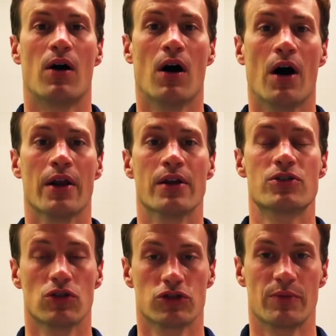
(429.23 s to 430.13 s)
on
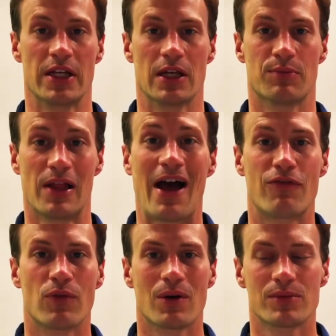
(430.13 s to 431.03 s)
social media
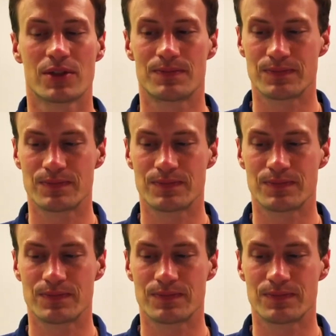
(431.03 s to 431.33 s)
platforms.